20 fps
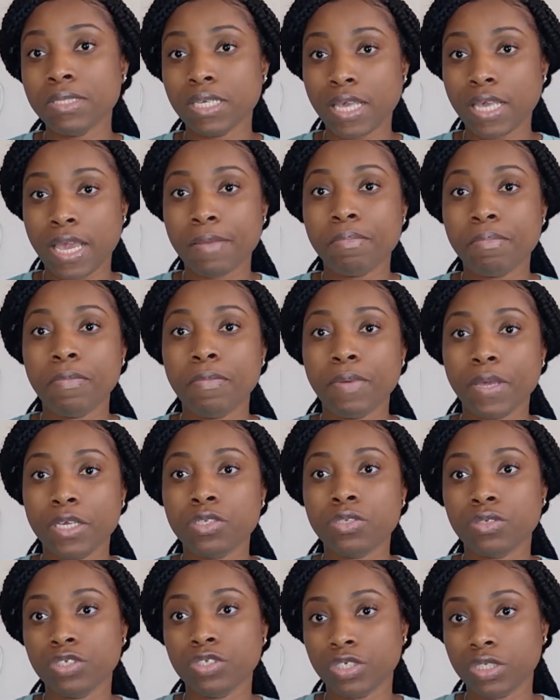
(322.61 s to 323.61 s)
it can be
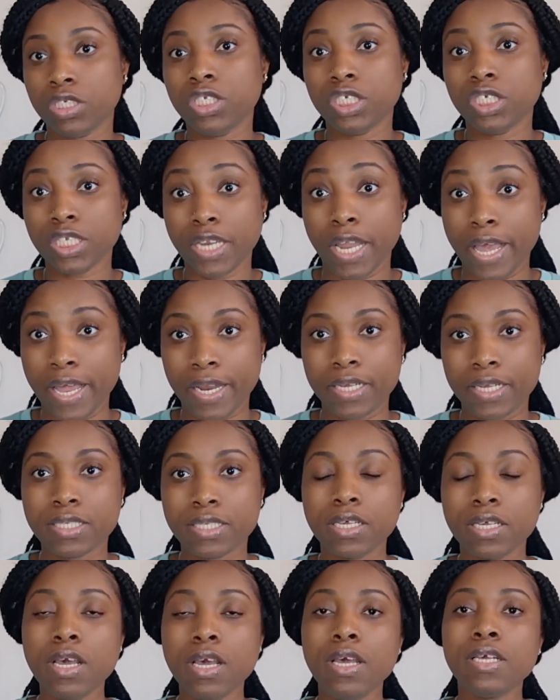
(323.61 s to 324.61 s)
based on just
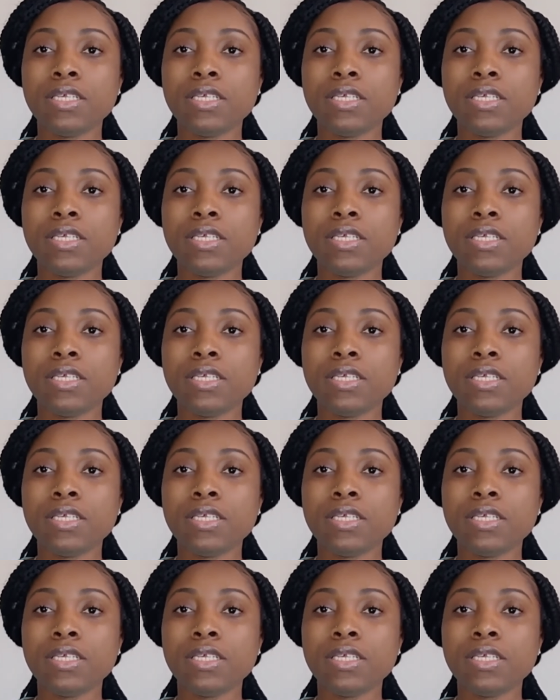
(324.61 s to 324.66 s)
genetics.